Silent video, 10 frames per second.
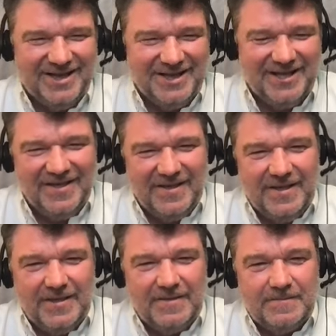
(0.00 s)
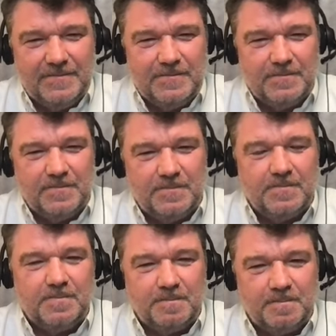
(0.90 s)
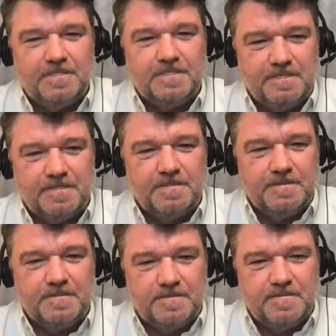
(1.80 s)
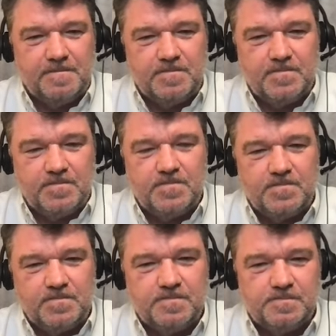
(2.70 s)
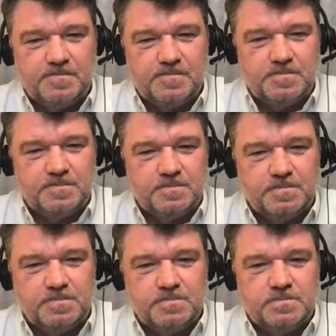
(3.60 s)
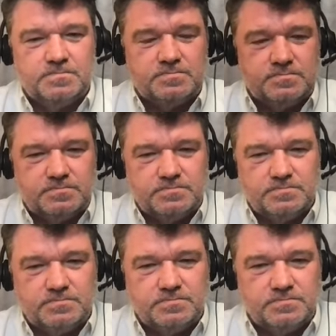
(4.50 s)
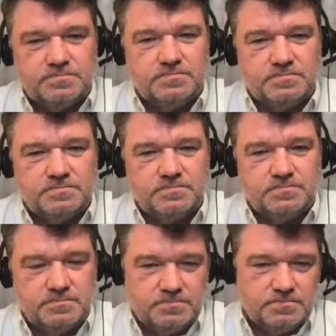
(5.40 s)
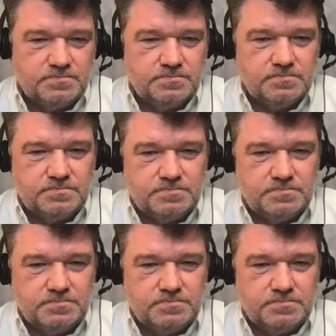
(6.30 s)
[no speech]